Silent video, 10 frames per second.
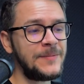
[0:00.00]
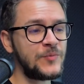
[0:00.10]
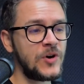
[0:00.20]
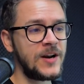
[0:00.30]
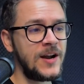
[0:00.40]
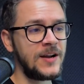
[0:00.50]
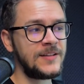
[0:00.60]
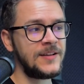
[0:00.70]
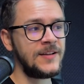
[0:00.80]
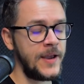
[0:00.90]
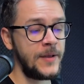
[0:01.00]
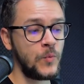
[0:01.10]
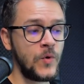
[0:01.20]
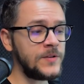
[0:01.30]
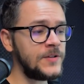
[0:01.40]
the product.
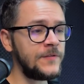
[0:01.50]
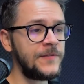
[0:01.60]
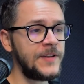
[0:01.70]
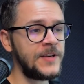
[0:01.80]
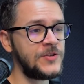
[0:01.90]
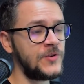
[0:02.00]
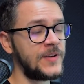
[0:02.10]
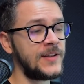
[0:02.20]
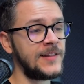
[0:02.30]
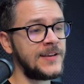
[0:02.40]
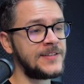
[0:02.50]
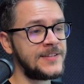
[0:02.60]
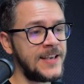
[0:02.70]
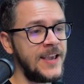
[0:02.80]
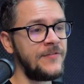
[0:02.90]
And once you finish, you can click
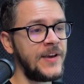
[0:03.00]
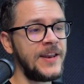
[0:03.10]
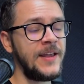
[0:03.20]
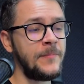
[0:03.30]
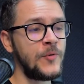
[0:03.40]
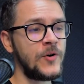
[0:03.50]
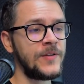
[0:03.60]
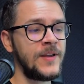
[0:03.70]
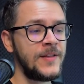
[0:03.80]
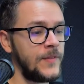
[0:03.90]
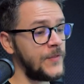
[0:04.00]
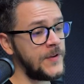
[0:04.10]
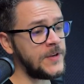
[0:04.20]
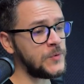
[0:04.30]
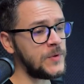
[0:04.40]
Save and Import.
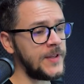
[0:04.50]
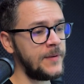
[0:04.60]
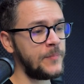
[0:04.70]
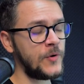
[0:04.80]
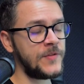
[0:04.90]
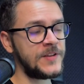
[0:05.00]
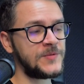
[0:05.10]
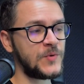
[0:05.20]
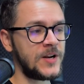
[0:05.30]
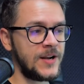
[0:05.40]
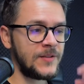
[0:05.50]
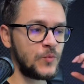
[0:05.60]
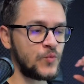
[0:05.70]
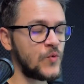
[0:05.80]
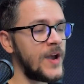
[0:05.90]
This will import this product
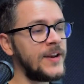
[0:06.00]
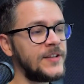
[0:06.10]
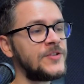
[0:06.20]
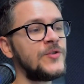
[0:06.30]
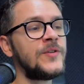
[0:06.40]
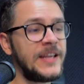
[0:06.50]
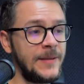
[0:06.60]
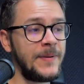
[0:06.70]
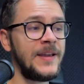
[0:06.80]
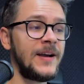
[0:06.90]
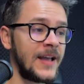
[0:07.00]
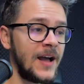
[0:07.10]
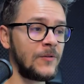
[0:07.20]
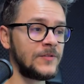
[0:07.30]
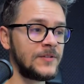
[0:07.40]
right into your eBay
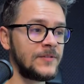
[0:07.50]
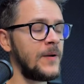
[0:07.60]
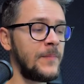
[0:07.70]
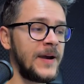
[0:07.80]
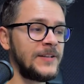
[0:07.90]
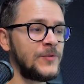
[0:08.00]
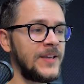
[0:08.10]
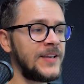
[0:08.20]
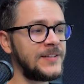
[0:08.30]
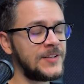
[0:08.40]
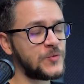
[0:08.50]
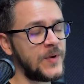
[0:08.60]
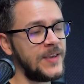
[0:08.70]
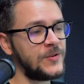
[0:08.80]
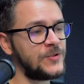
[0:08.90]
account. By doing it this
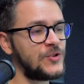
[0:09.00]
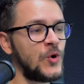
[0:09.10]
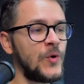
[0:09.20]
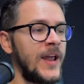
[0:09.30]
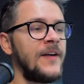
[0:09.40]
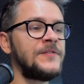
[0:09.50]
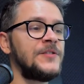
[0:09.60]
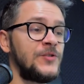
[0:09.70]
way, you don't have to